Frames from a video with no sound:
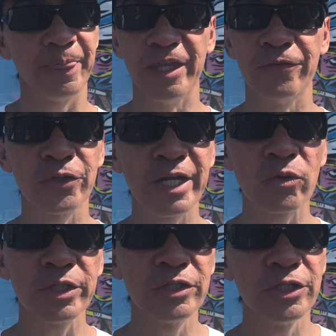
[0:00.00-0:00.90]
if you're not
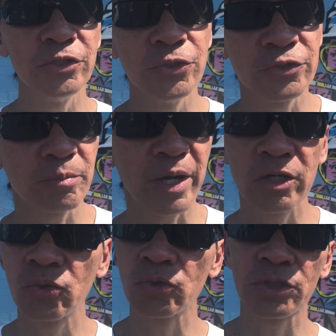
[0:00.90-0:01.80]
really going to use the
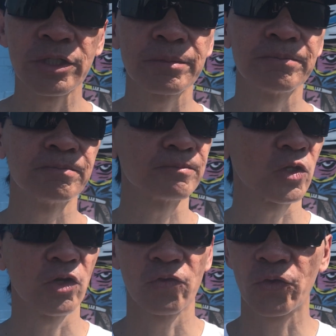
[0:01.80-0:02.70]
bicooler
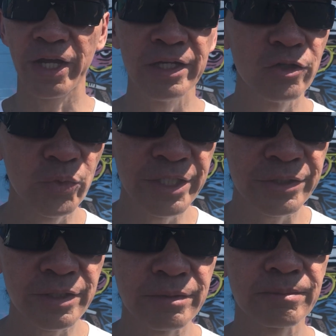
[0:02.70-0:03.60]
for any
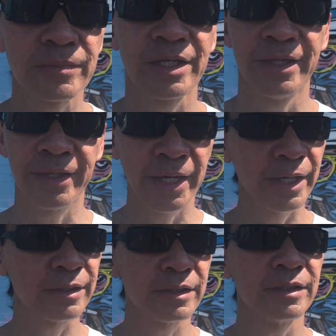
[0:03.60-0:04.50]
reason,
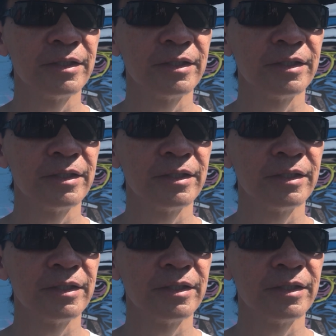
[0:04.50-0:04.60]
then